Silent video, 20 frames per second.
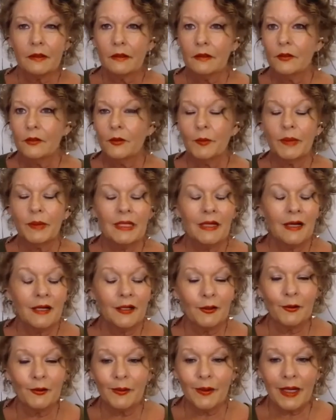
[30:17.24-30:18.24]
you'll be on a
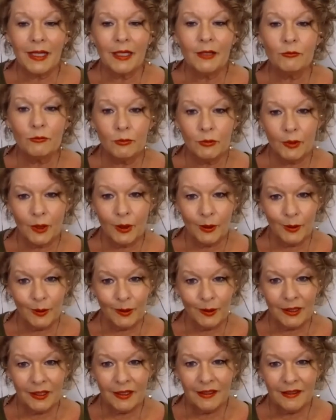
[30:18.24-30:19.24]
great
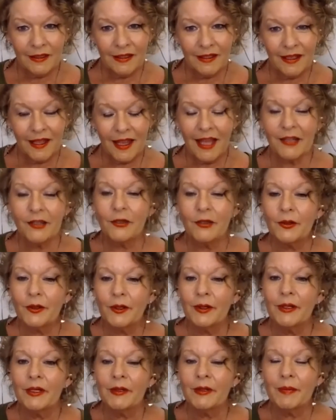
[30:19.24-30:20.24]
roll, and you're
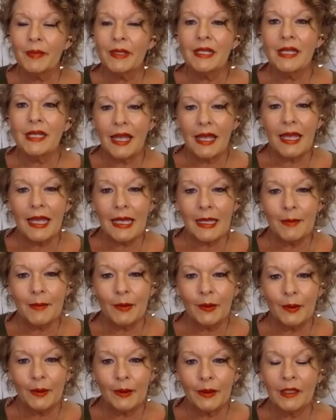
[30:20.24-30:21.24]
going to be
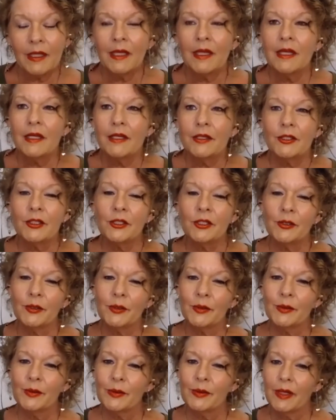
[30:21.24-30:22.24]
able
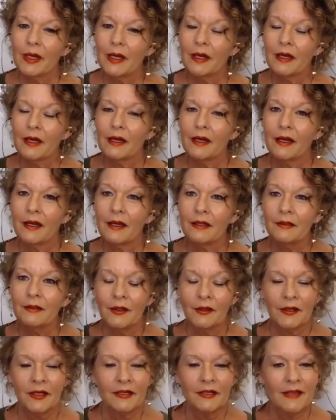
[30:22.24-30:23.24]
to
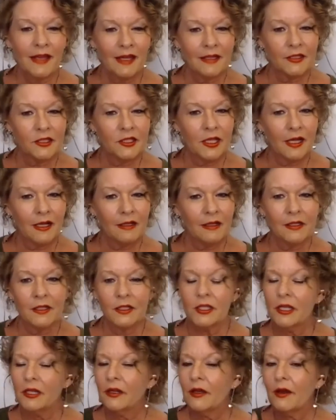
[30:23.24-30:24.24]
look at that challenge
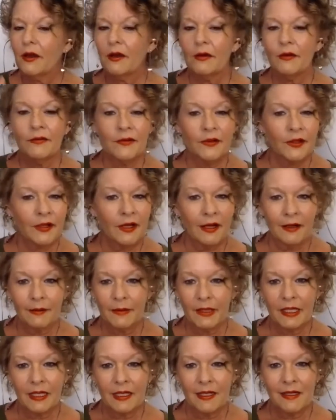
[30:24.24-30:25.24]
and overcome
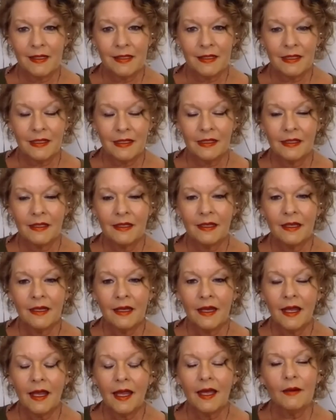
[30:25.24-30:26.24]
it easily.
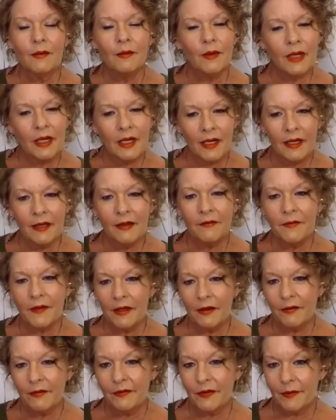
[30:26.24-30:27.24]
And what I have
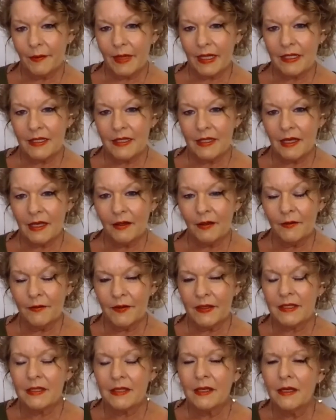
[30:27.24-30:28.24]
found for myself
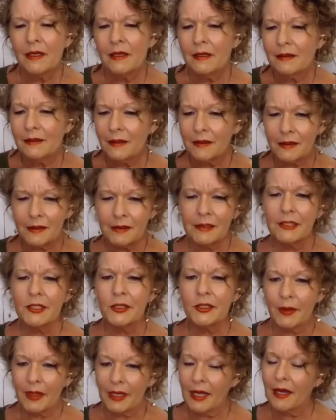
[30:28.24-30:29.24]
is not only
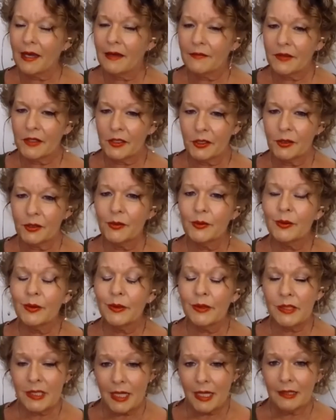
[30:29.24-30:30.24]
do I have the
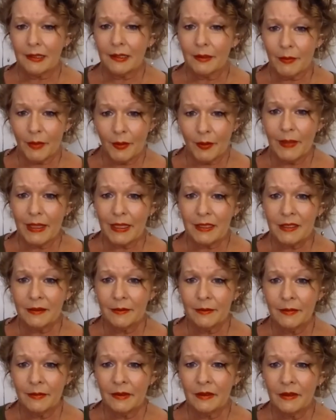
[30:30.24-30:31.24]
tools and the
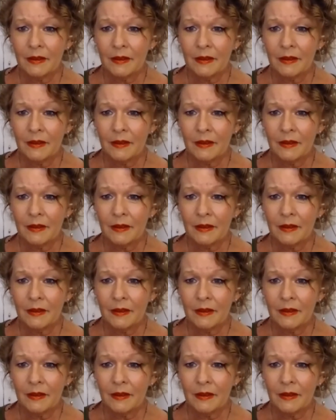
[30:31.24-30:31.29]
momentum,